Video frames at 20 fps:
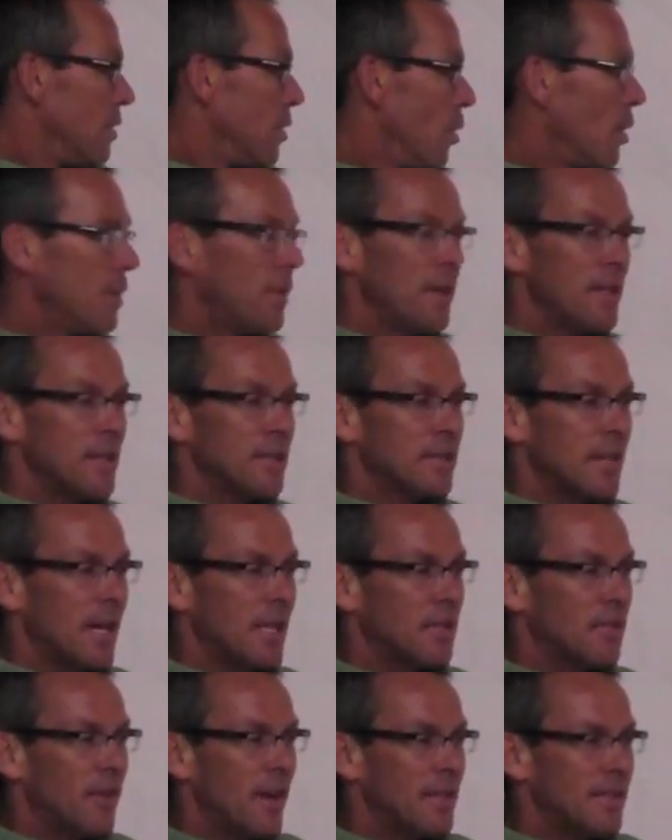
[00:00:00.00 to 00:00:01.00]
The only thing that
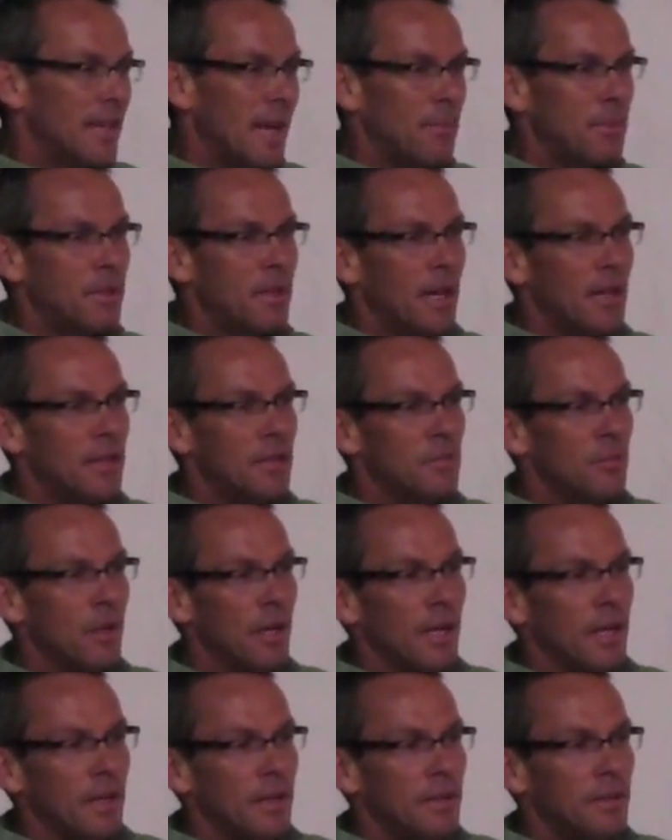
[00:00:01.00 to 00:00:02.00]
satisfies appetite is
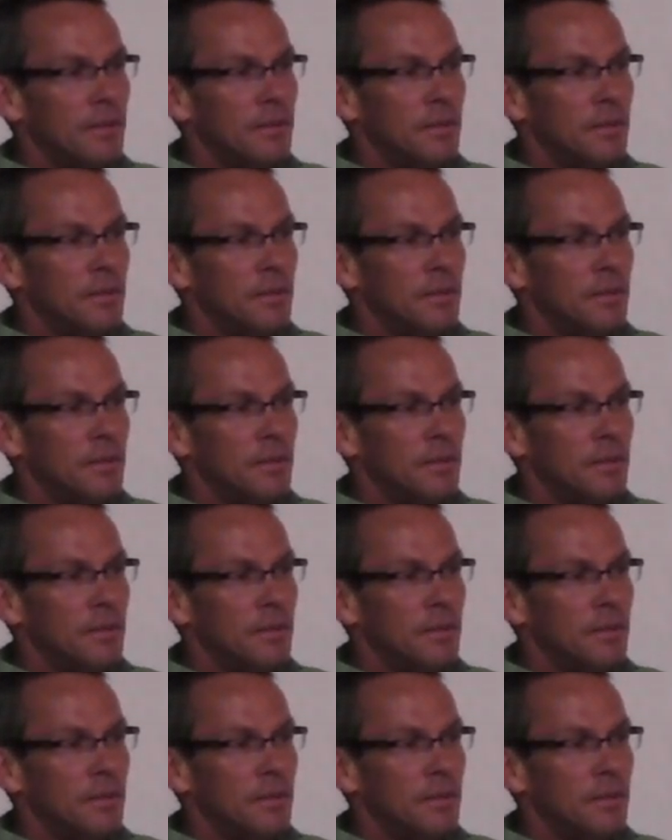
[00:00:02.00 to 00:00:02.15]
what?